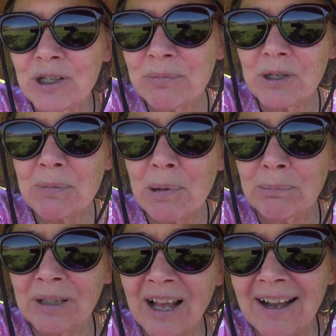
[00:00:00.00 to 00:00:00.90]
going to put up a
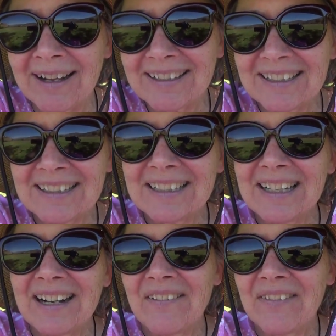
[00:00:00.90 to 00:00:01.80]
blog
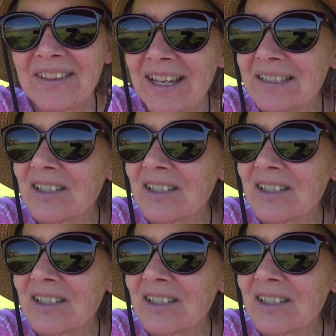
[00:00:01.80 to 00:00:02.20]
that